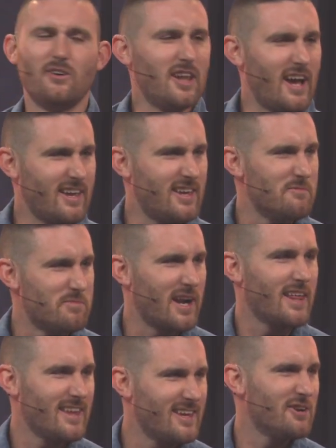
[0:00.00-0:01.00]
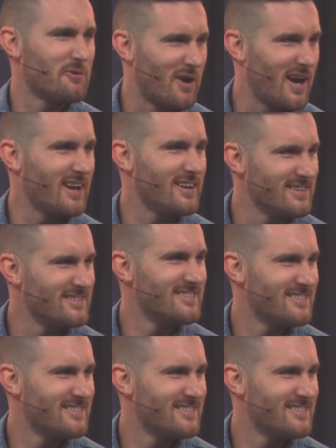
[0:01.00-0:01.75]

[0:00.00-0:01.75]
don't like it, but I think you're right.